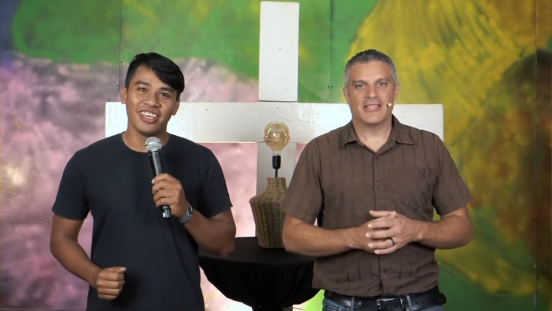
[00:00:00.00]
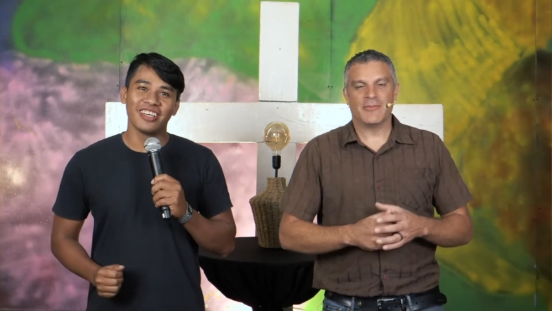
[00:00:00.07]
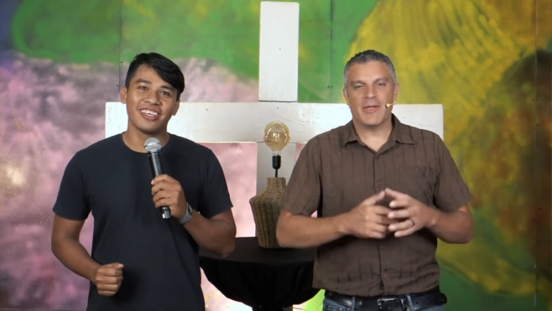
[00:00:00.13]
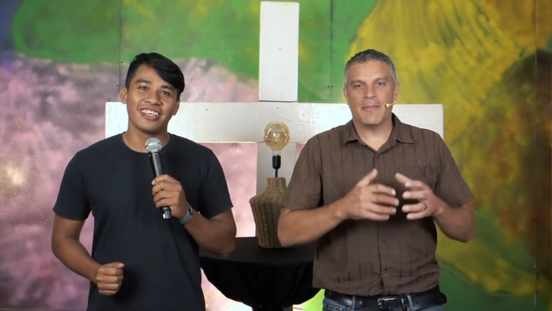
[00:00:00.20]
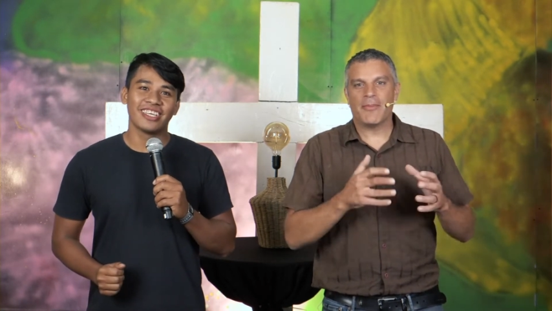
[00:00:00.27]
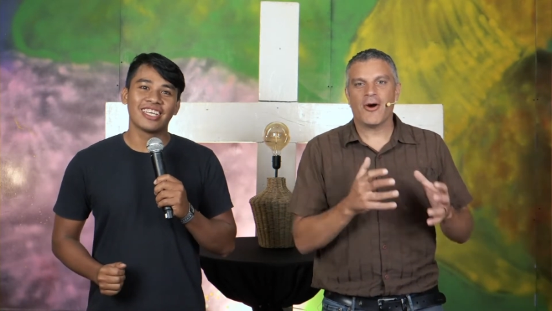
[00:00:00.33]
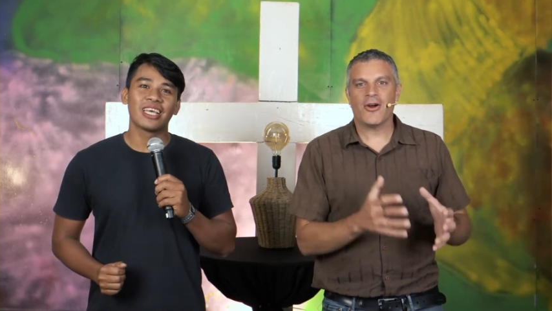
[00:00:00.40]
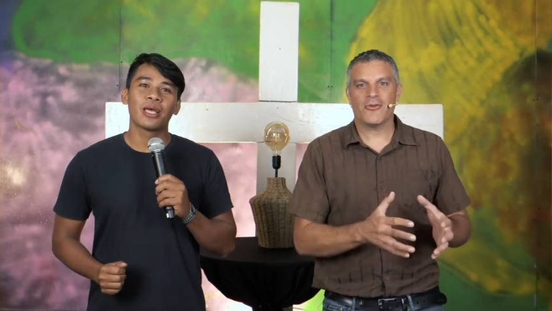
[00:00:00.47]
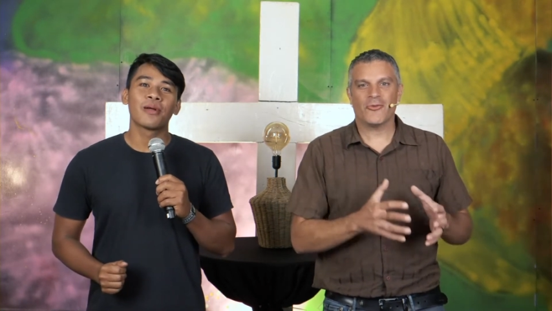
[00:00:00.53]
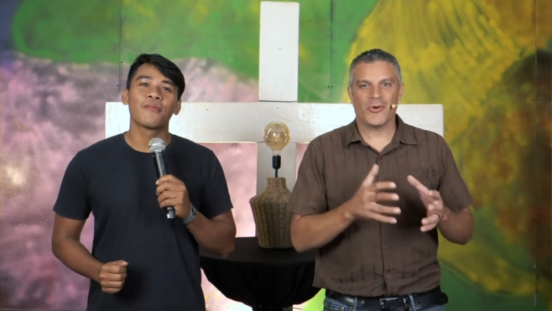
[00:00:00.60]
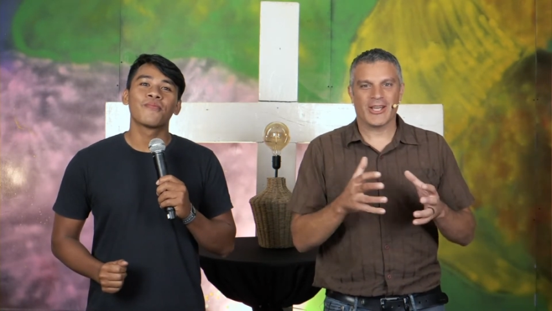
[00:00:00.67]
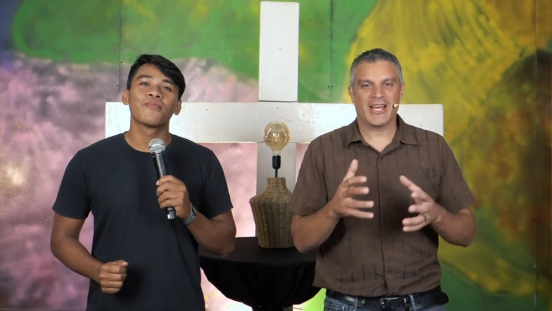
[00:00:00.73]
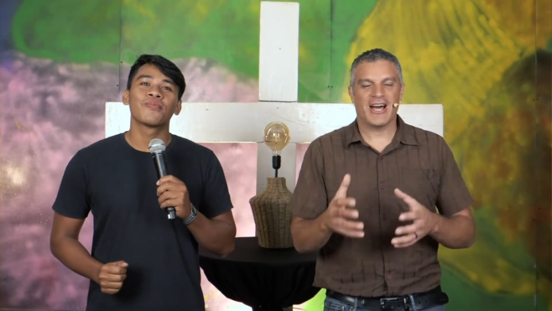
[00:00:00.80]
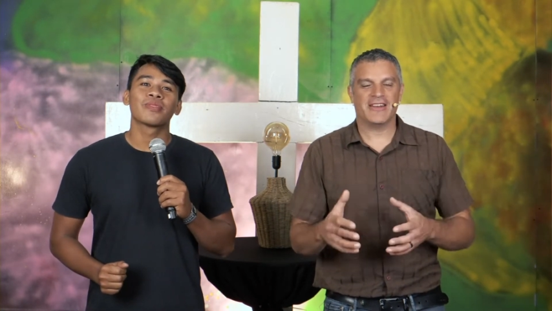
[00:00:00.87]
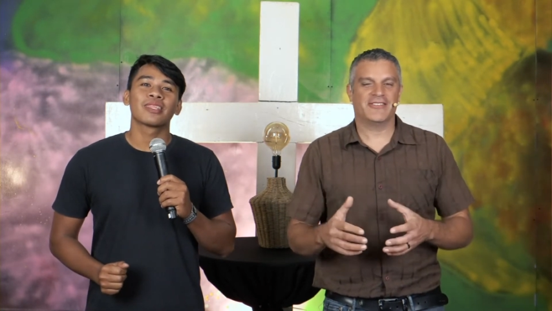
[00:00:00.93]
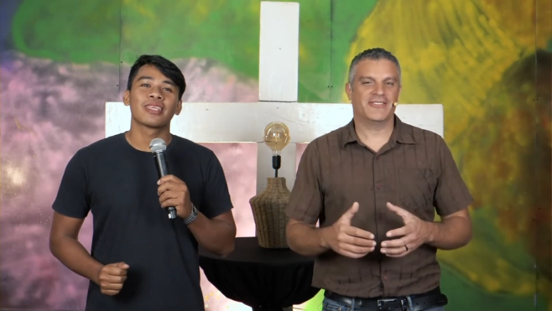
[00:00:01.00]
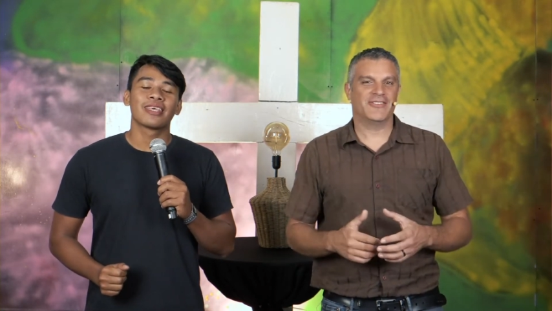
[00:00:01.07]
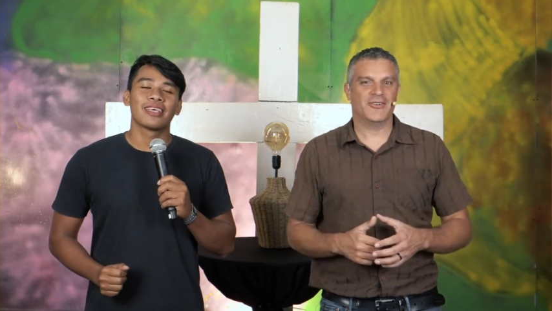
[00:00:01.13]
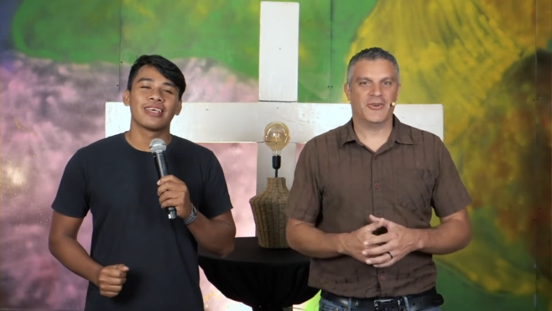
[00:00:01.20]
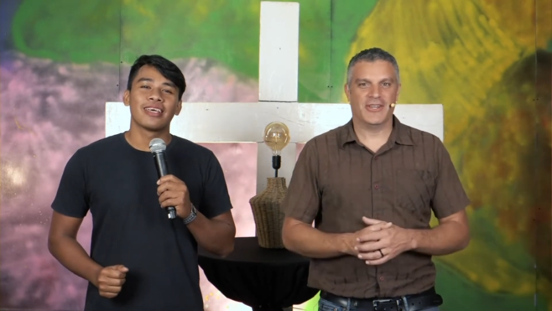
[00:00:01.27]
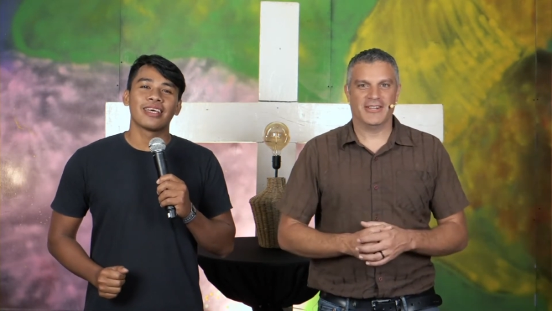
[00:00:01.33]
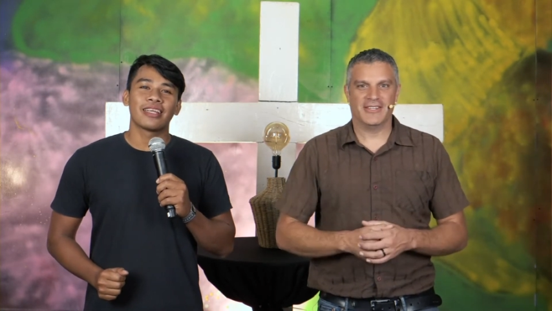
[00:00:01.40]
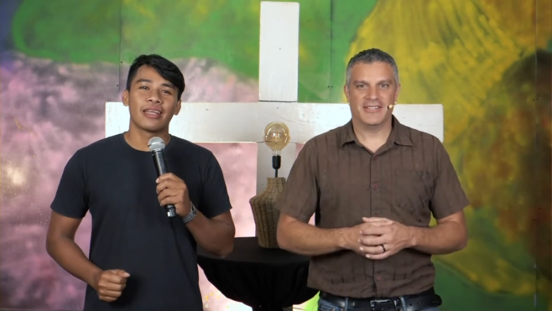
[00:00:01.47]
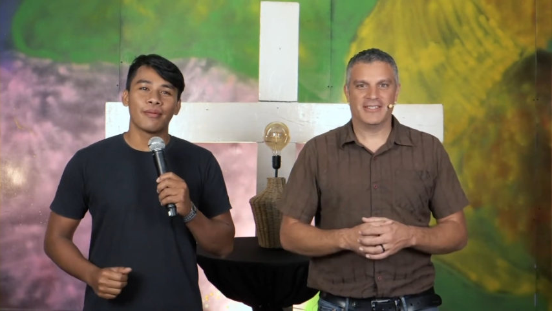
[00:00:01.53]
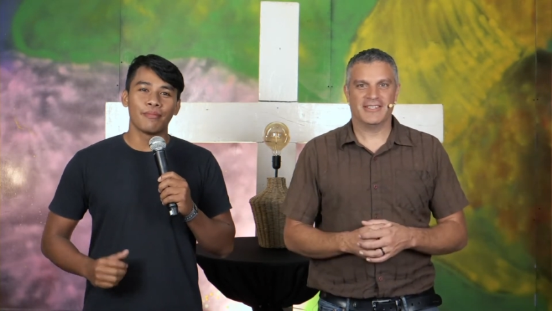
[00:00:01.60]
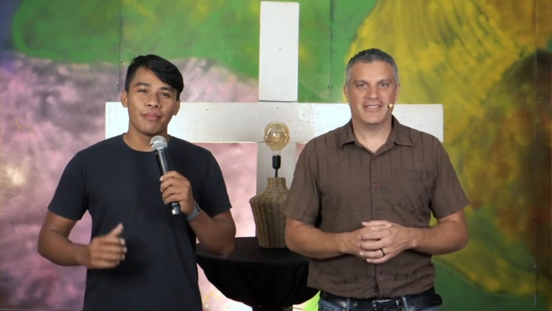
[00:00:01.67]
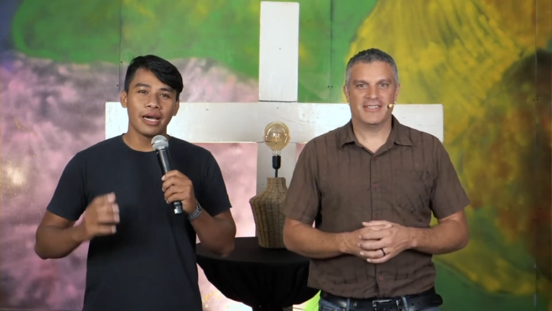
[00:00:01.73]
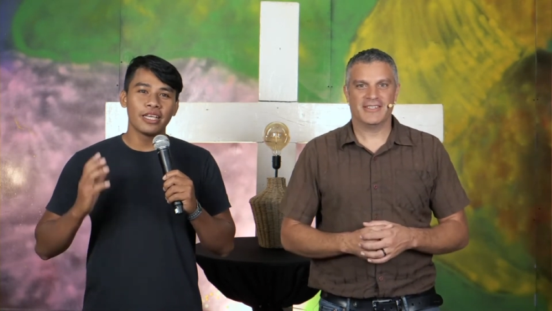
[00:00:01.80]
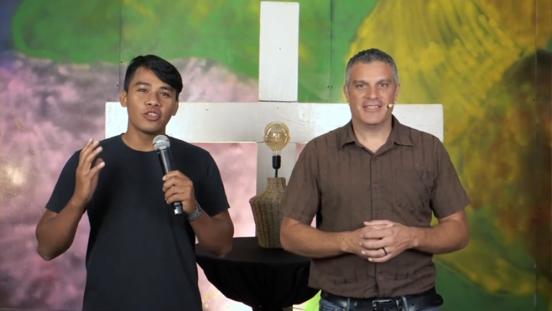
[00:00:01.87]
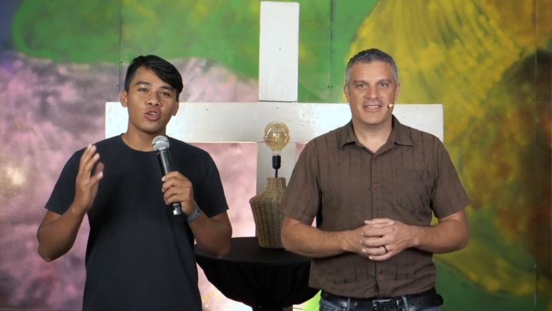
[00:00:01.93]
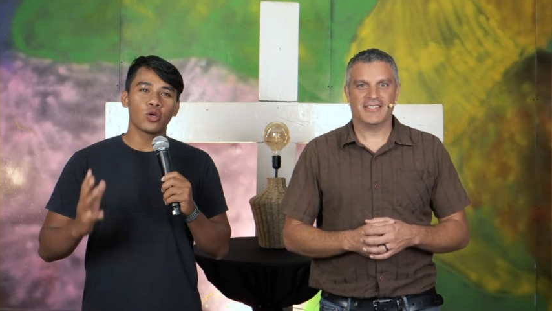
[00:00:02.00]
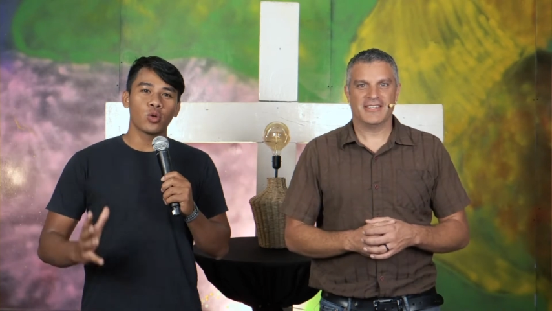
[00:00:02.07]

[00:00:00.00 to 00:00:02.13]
Speaker 1: be a part of what God is doing.
Speaker 2: I love the